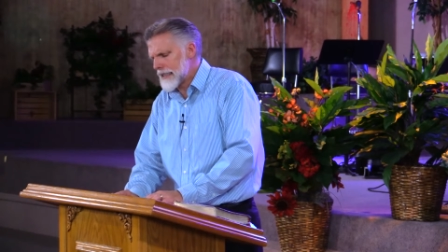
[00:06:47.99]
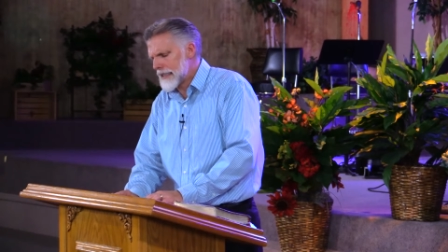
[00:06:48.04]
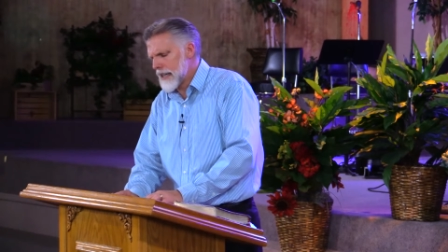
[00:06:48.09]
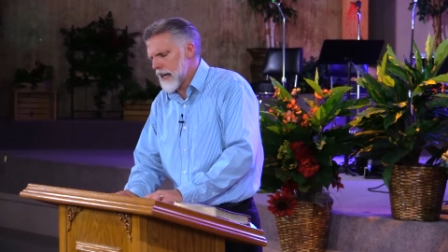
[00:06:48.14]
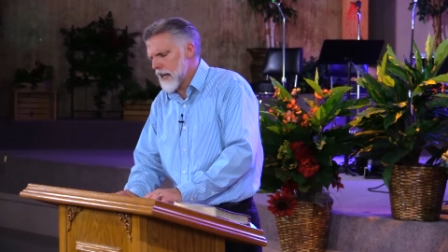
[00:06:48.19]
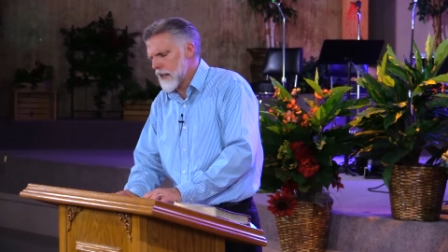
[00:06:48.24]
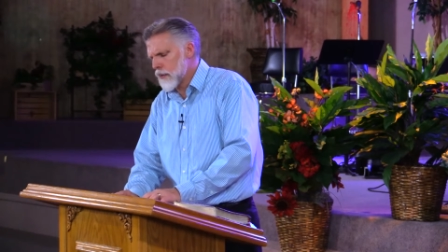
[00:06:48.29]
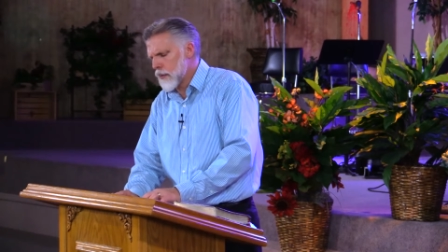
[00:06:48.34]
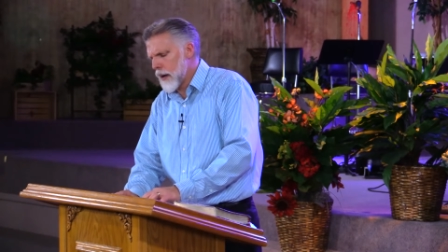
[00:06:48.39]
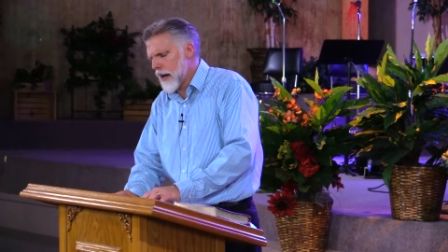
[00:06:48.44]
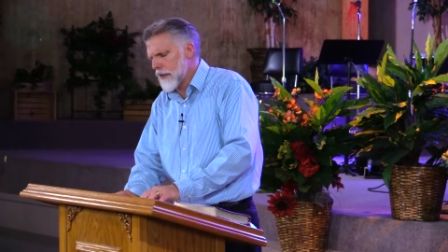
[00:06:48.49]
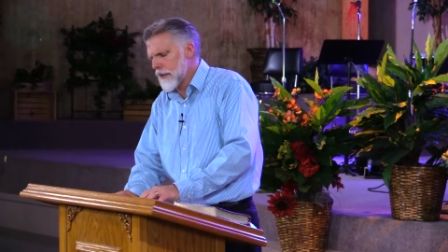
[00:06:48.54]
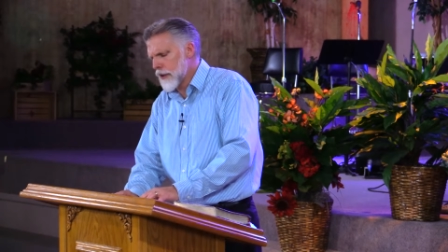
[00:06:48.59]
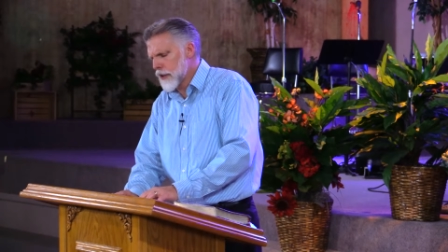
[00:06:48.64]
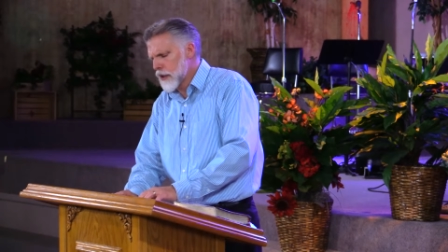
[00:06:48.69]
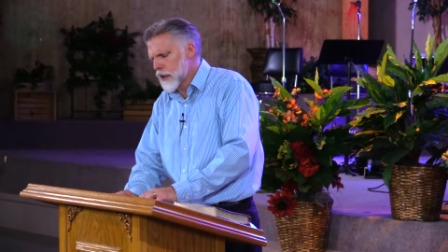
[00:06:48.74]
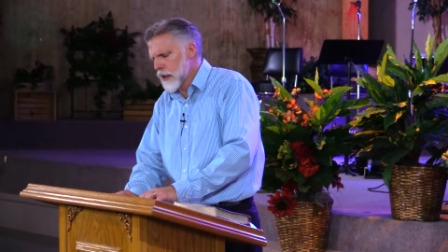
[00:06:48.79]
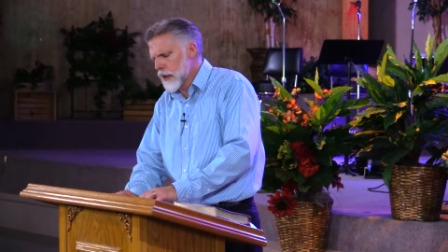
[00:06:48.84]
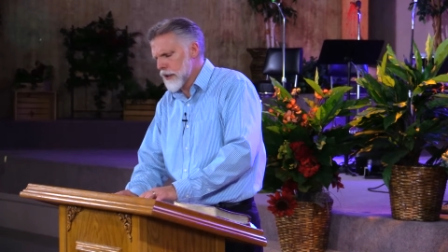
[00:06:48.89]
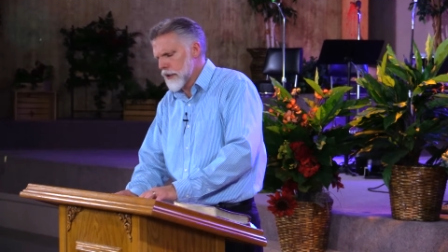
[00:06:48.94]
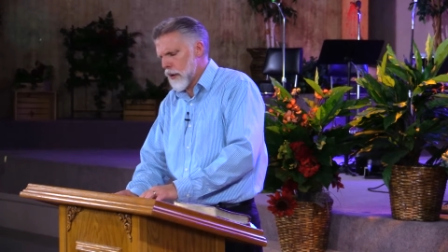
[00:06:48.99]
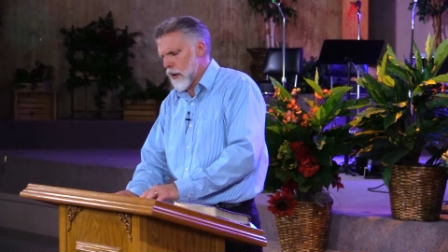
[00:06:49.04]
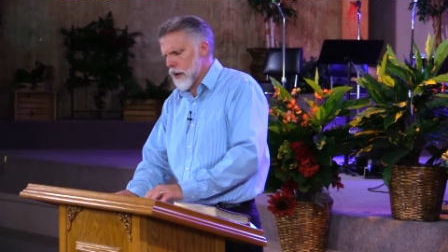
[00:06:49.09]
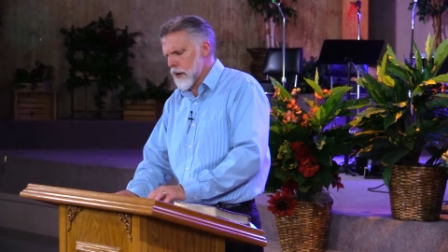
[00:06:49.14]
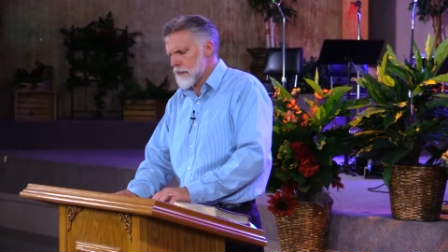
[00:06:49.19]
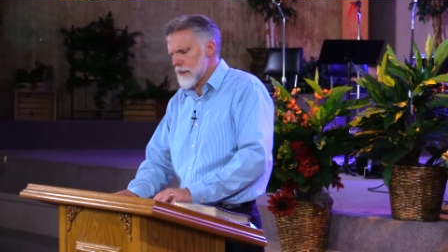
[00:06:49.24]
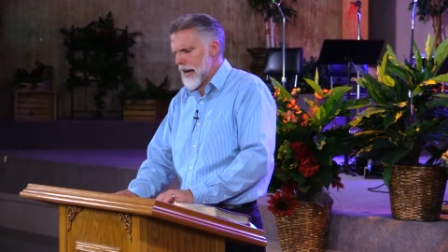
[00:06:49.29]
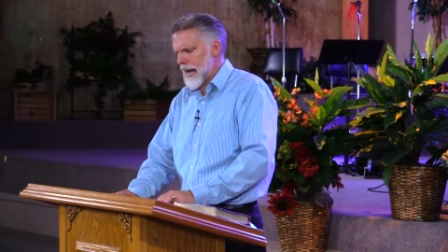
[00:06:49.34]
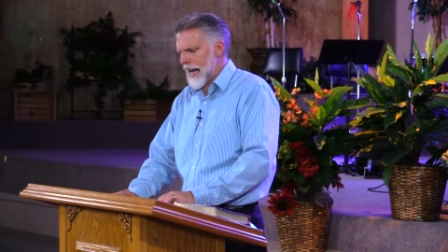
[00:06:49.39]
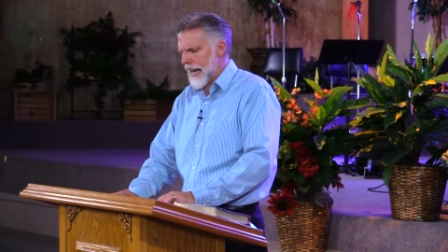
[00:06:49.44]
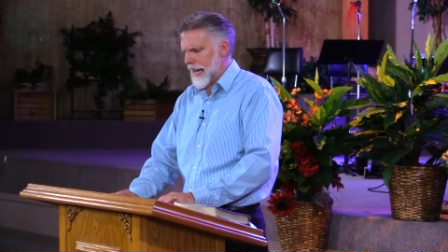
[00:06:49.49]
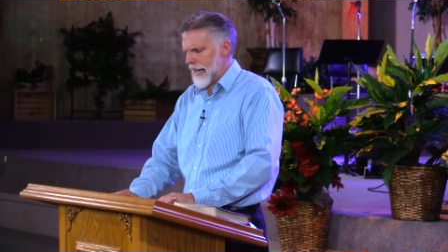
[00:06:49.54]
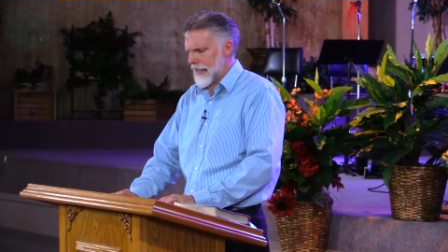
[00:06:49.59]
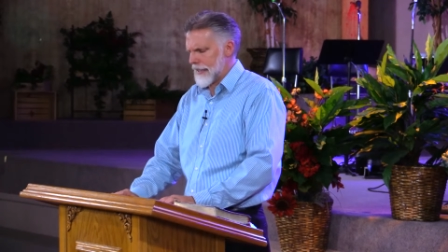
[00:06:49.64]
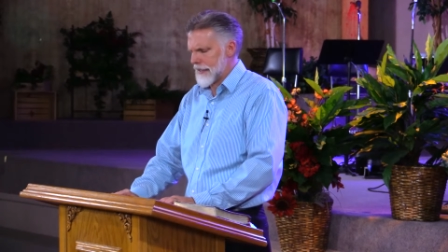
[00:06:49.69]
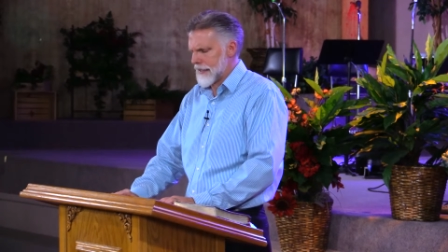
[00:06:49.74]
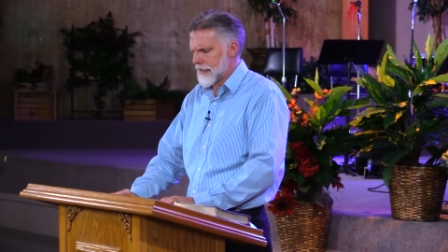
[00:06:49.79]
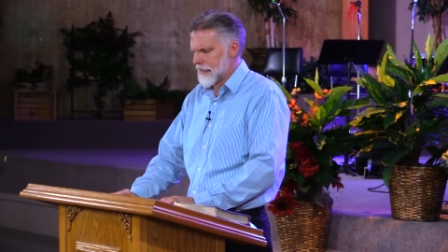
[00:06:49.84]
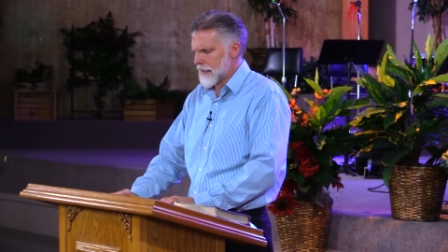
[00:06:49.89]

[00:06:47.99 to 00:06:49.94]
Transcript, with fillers: done, whether good or bad.